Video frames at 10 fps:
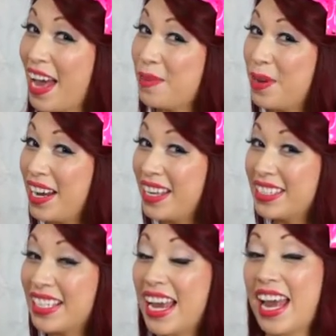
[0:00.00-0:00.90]

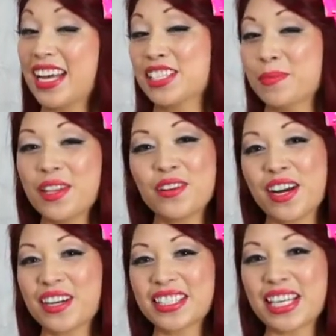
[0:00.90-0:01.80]
headbands, and some other
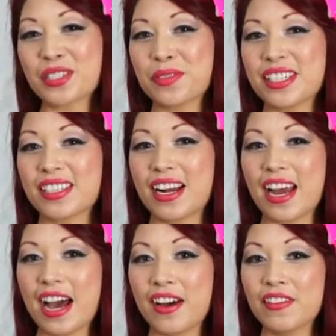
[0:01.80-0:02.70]
hair accessories that I
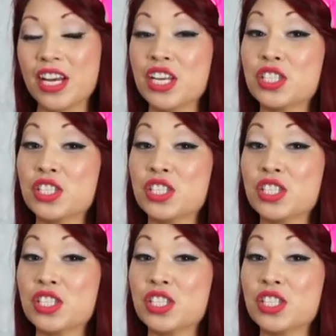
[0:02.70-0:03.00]
have.